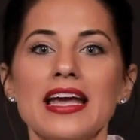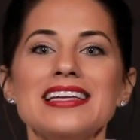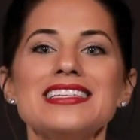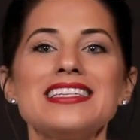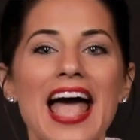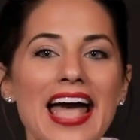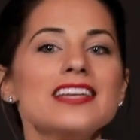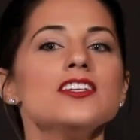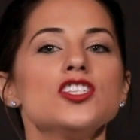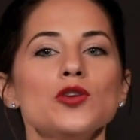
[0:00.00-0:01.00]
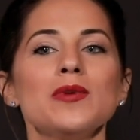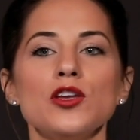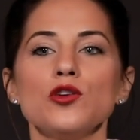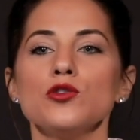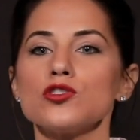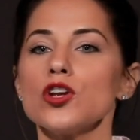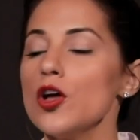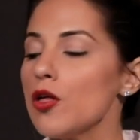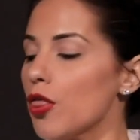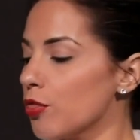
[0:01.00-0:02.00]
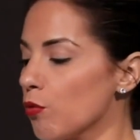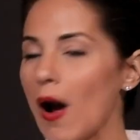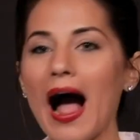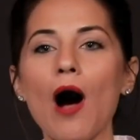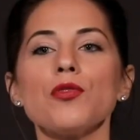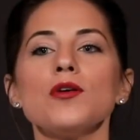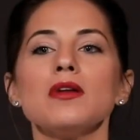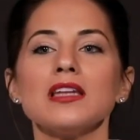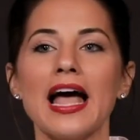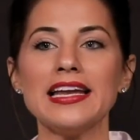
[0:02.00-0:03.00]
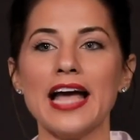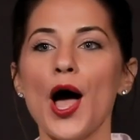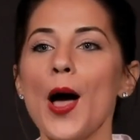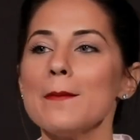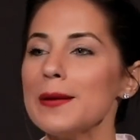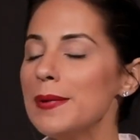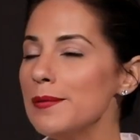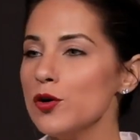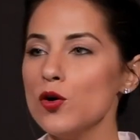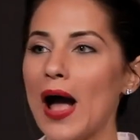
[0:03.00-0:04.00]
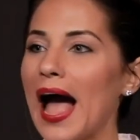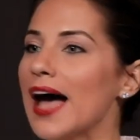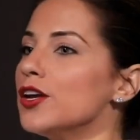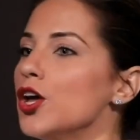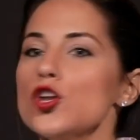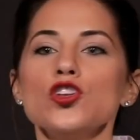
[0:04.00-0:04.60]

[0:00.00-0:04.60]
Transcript: intended to be used throughout the millennia by people who had